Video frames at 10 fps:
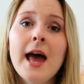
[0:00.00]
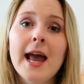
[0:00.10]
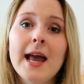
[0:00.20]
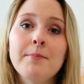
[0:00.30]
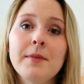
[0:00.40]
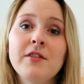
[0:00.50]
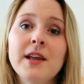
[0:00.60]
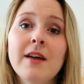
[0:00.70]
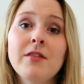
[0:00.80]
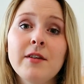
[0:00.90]
If you
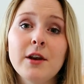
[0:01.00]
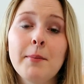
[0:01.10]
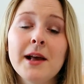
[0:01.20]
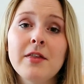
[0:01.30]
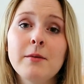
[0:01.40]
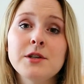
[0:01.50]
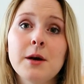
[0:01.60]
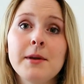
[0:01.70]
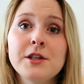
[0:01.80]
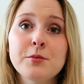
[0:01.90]
can give the video a big thumbs
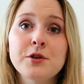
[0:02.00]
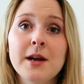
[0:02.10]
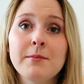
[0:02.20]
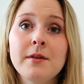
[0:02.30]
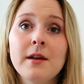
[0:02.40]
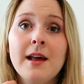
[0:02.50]
up and subscribe,